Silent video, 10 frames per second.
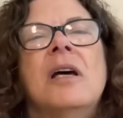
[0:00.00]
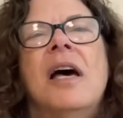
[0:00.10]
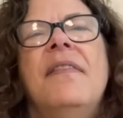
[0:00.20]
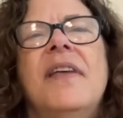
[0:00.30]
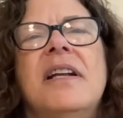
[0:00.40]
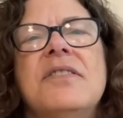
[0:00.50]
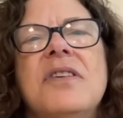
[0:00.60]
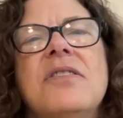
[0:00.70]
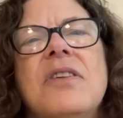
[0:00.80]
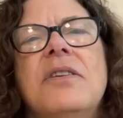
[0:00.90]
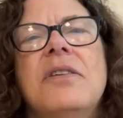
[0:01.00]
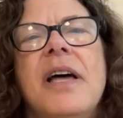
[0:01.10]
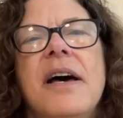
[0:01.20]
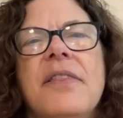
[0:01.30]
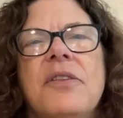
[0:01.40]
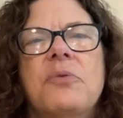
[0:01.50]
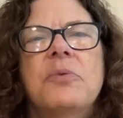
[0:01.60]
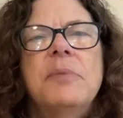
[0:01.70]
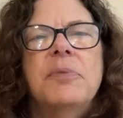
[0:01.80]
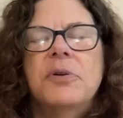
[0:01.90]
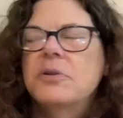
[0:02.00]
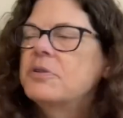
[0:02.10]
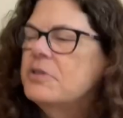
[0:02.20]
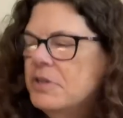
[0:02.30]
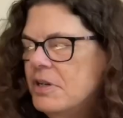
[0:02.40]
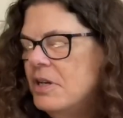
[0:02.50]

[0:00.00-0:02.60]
and then it says under that, The Reapers